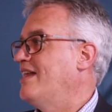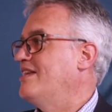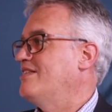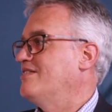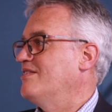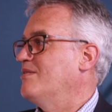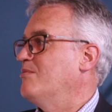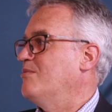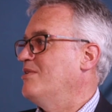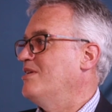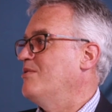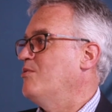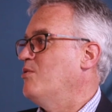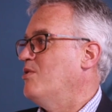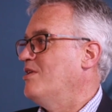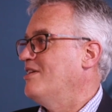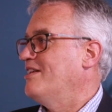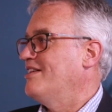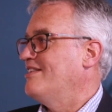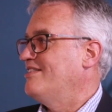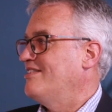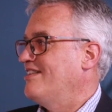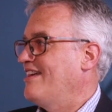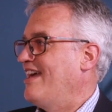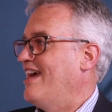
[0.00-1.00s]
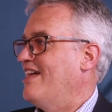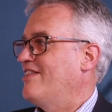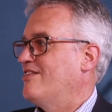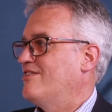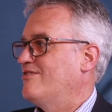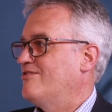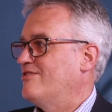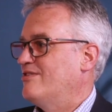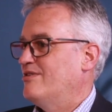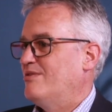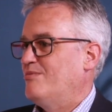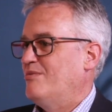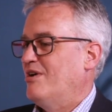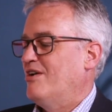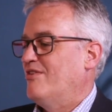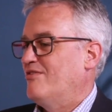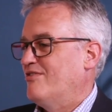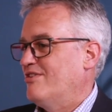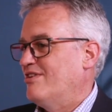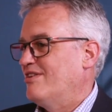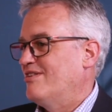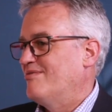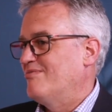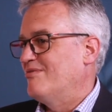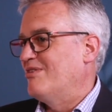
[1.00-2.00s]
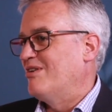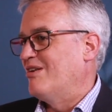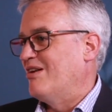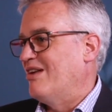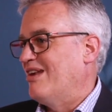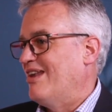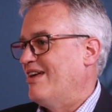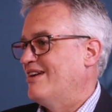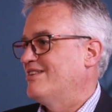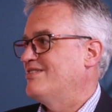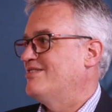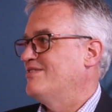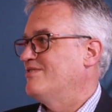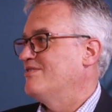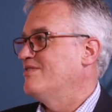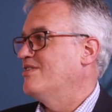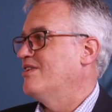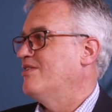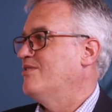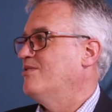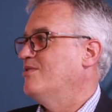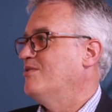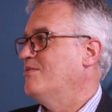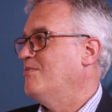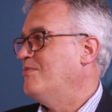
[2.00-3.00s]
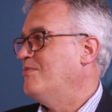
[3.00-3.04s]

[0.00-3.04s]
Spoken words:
It ends up being working together for a collective goal.